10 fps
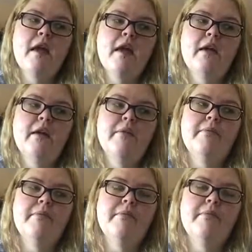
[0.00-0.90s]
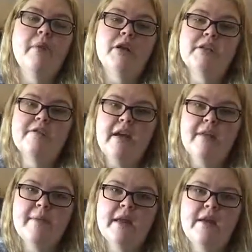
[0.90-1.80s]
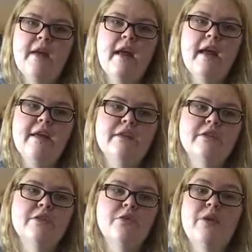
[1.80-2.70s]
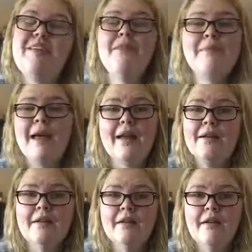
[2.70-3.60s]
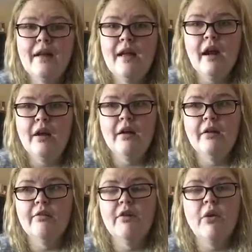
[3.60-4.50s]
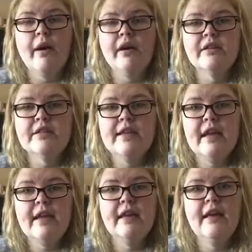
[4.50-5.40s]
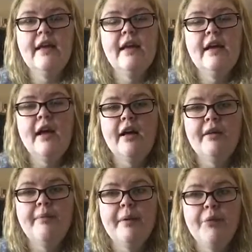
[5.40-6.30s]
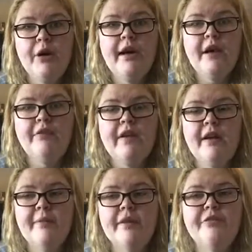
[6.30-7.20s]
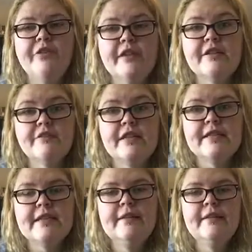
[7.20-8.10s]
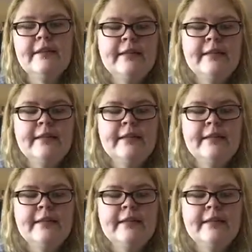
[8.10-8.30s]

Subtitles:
multivitamin. And so even men are required to take a prenatal vitamin for this reason.